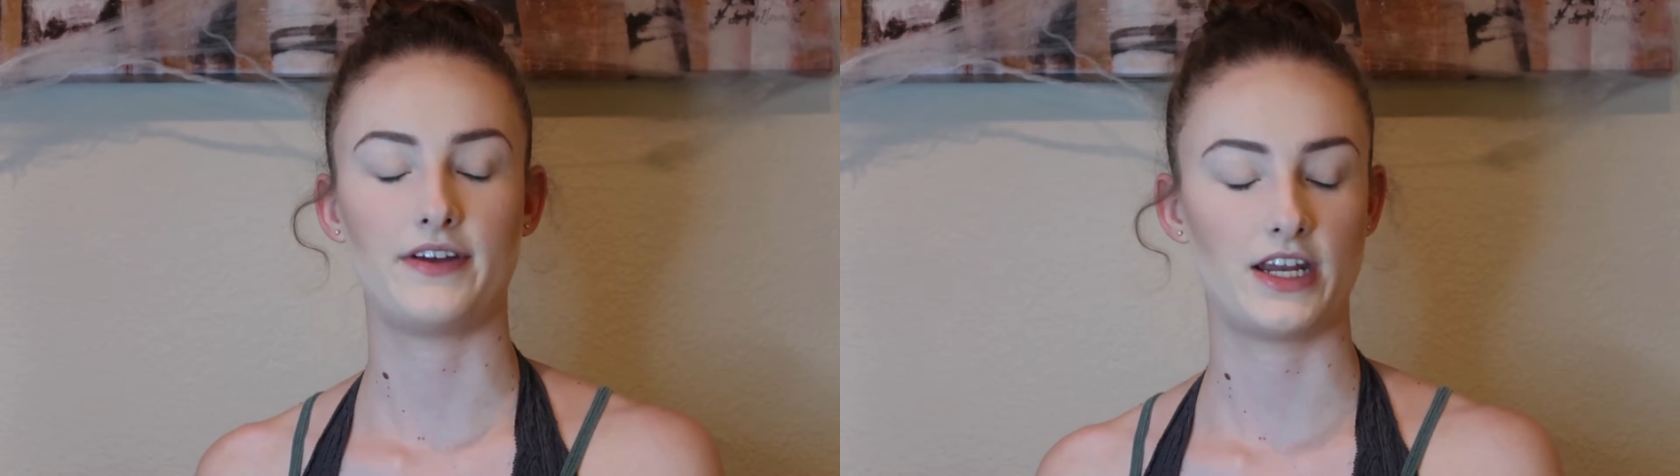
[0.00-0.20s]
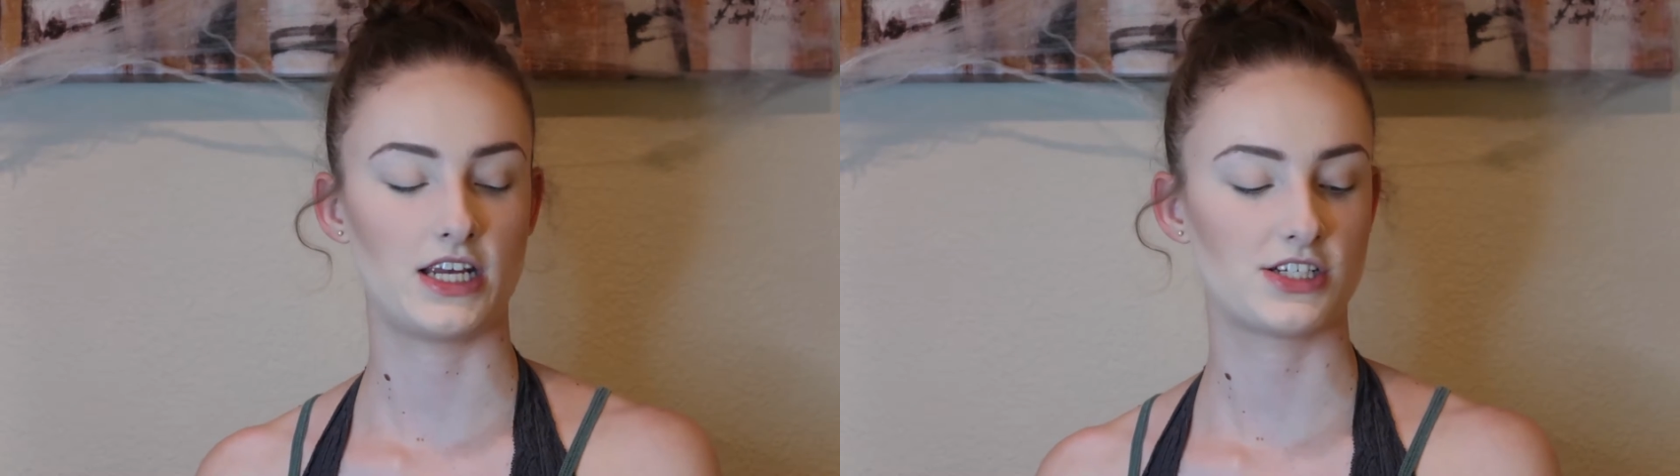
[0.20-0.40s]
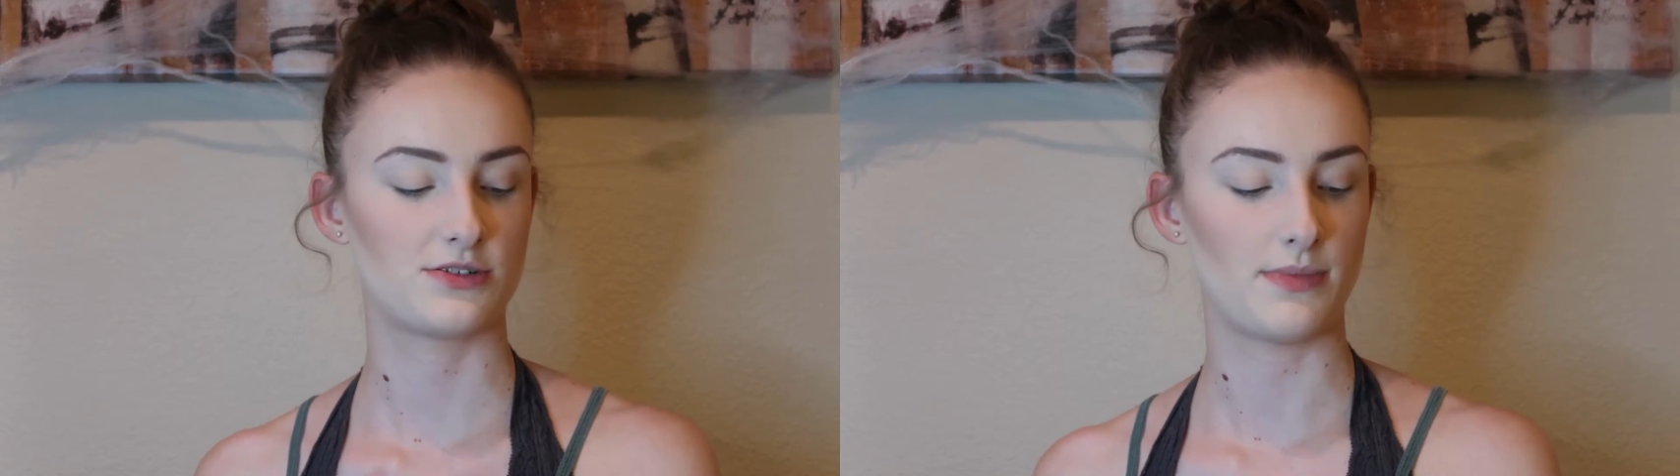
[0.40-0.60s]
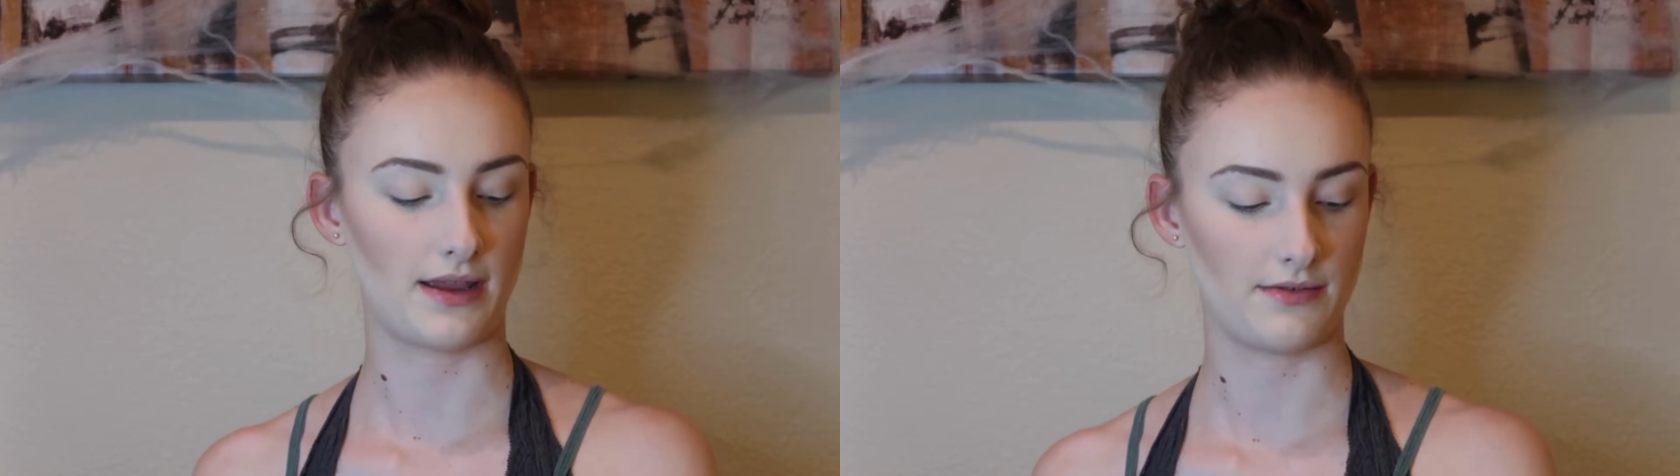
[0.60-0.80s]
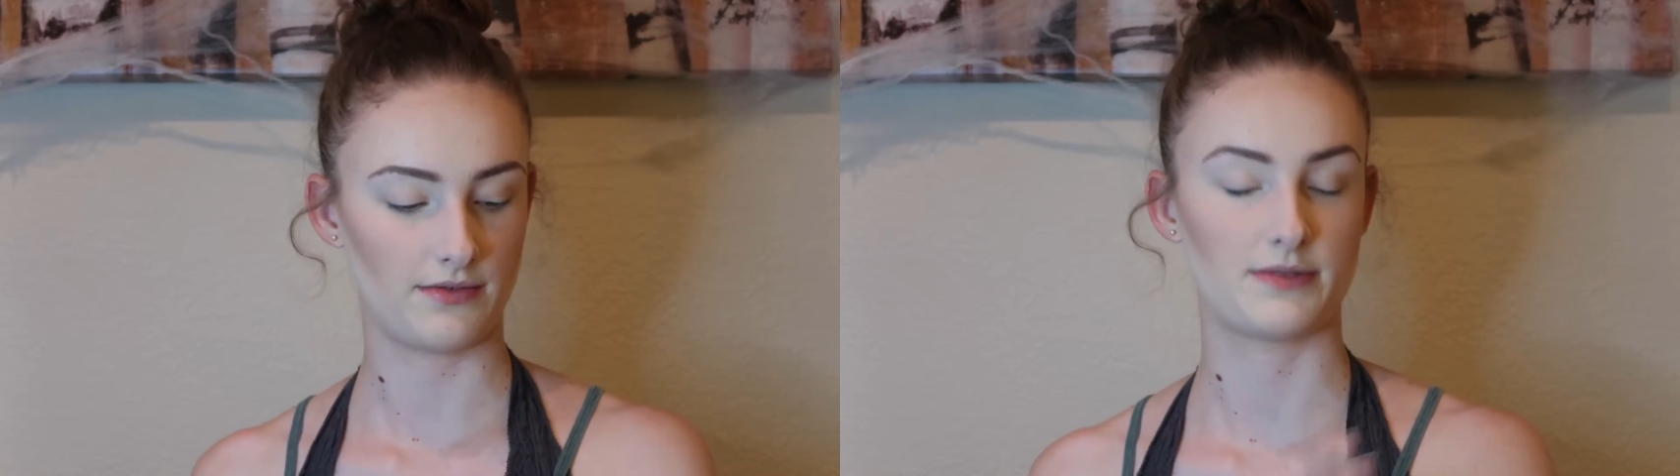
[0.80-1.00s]
finished
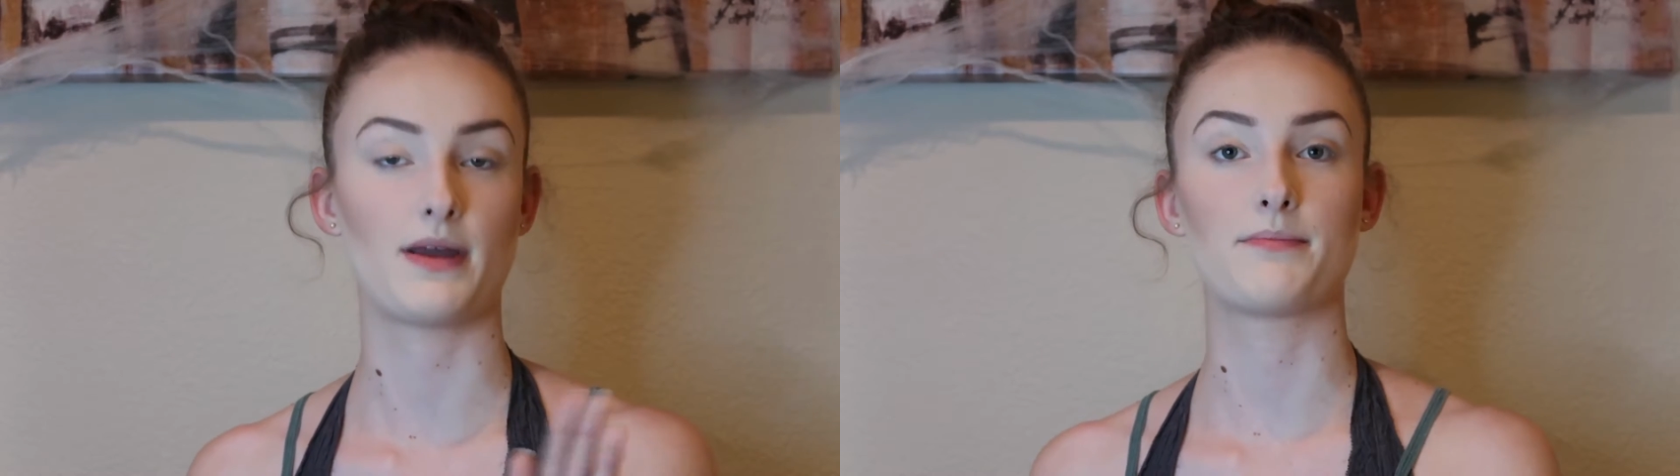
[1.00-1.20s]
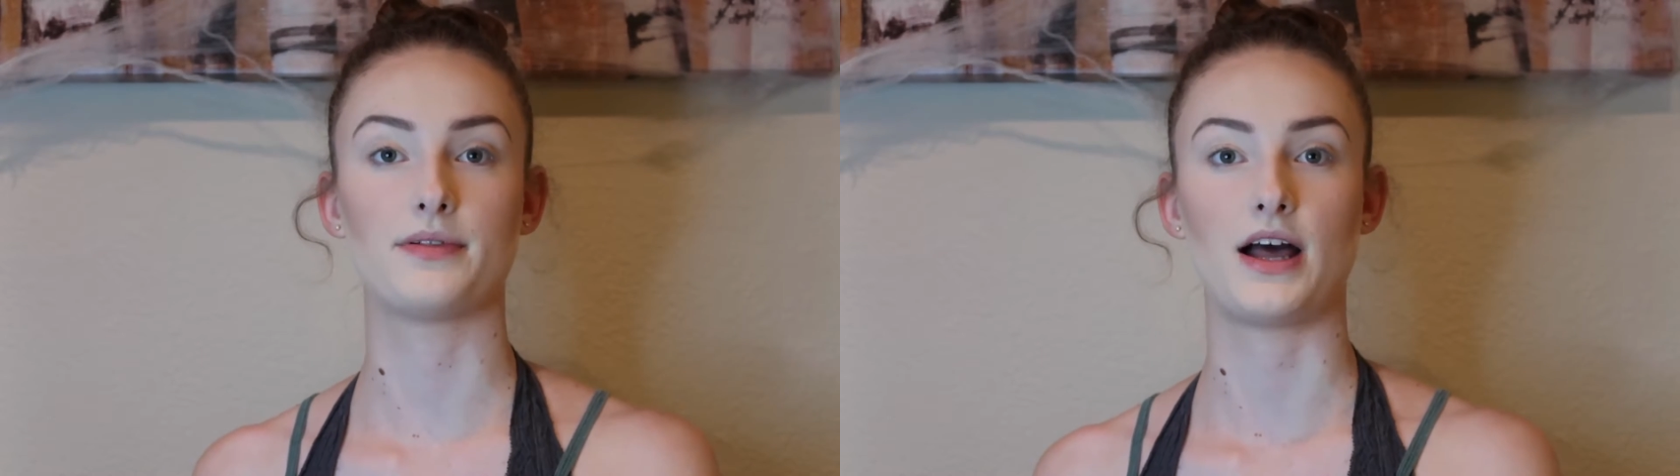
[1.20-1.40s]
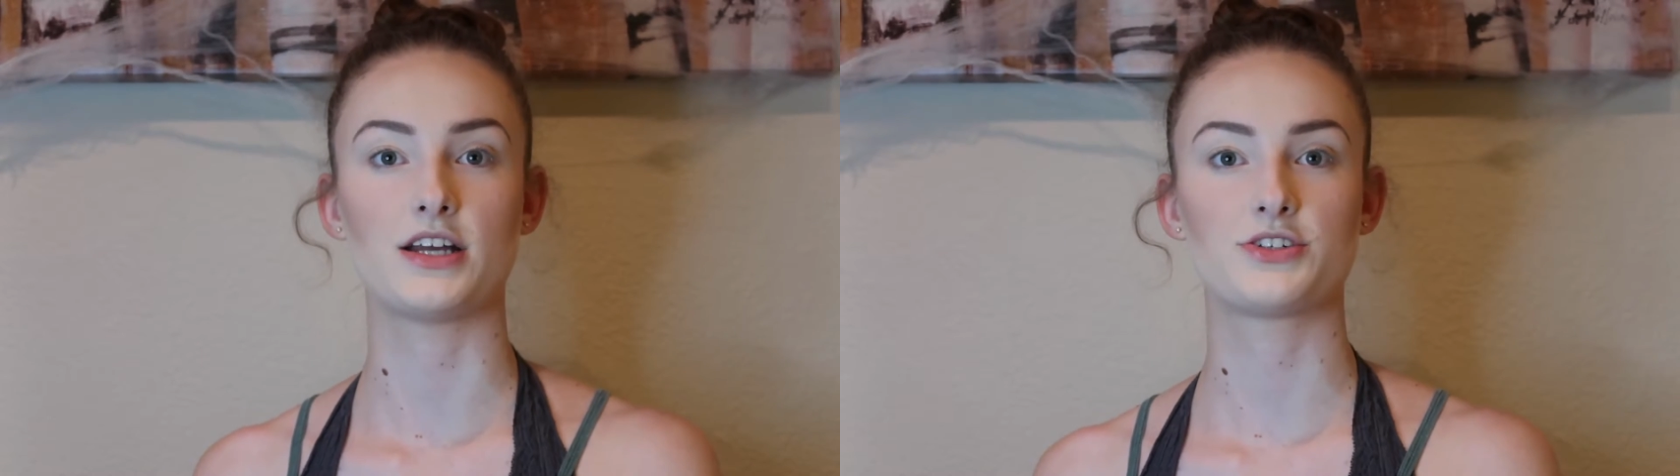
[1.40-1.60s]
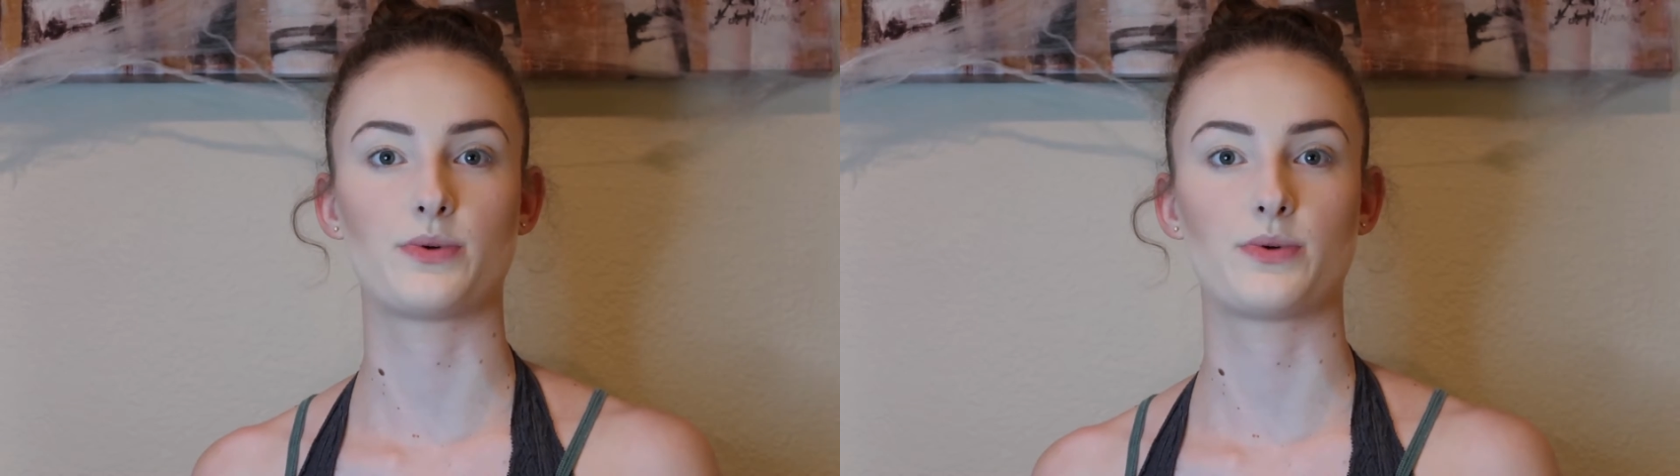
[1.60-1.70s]
with my blush,